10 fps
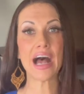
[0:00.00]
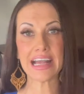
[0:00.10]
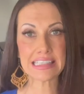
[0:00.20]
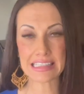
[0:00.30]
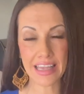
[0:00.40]

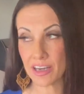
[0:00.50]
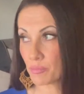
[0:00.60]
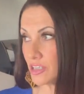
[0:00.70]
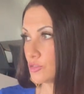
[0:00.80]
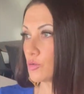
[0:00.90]
isolate and
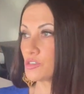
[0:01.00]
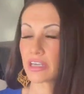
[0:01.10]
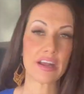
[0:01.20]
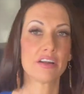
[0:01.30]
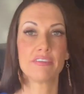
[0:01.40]
be so
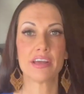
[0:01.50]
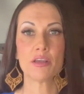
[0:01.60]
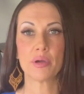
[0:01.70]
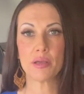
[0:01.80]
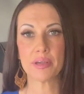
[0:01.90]
scared of
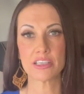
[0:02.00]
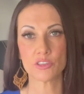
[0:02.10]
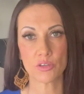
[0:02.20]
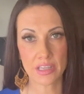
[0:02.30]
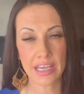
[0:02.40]
anybody because
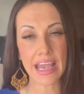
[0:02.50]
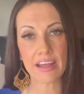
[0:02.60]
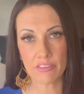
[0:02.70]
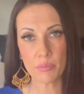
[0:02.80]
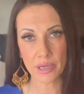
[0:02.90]
you'll think
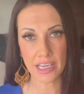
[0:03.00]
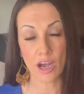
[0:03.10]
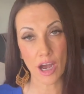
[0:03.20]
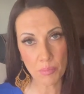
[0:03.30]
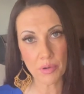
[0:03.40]
everybody
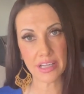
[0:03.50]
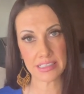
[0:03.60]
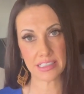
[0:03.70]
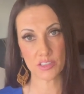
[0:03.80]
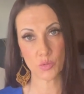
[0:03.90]

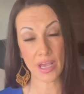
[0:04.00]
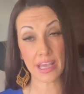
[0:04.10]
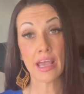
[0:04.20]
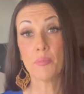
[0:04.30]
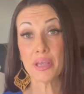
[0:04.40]
operates this way,
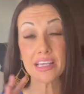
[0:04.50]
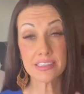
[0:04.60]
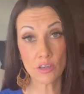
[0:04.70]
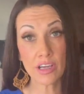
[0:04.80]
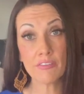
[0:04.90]
because
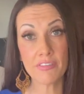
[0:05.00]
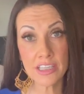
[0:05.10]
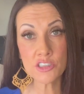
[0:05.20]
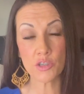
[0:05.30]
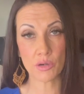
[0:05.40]
they'll
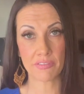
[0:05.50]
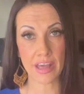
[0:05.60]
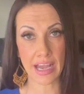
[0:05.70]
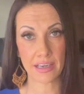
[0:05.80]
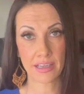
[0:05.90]
convince you of
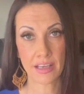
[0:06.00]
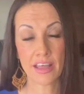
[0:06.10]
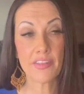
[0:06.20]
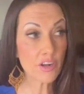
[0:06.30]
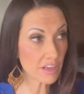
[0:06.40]
that.
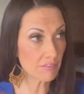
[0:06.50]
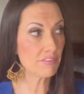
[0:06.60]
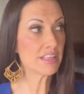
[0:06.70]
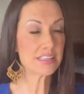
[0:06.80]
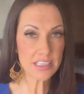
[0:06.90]
They're
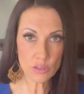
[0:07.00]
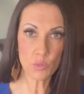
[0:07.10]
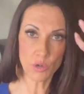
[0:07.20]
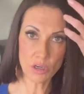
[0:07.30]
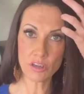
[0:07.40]
convincing the
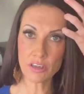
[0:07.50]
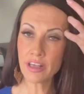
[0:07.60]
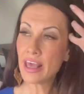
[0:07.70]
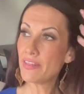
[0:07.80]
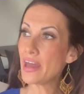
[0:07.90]
world
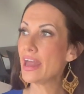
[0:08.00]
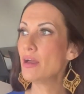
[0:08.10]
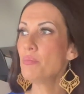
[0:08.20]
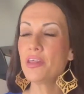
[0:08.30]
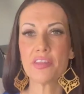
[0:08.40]
that
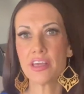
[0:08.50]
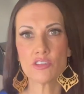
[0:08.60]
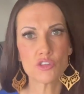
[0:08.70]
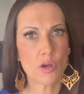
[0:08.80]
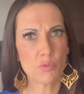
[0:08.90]
empathy is
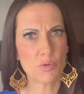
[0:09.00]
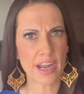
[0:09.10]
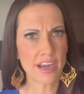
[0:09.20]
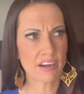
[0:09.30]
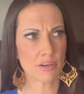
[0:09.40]
so
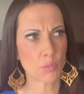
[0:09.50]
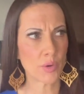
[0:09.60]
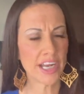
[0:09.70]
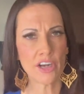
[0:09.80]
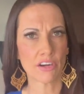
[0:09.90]
rare and
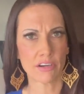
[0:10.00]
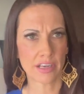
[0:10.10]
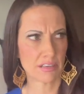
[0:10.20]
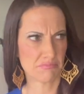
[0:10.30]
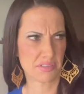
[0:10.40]
weird
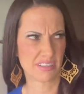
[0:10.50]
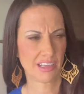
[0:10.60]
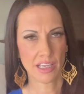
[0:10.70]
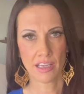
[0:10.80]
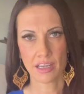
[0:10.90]
and
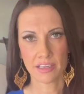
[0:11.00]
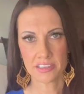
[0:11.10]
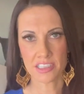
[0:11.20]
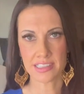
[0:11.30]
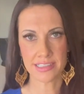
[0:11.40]

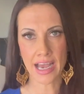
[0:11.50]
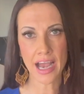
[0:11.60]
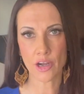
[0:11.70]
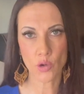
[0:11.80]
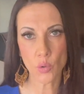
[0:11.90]
just
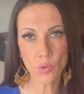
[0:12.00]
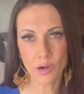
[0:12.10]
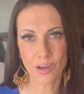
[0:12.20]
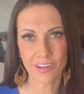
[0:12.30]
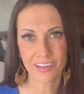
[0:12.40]
not
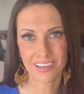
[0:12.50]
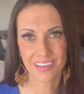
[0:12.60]
cool.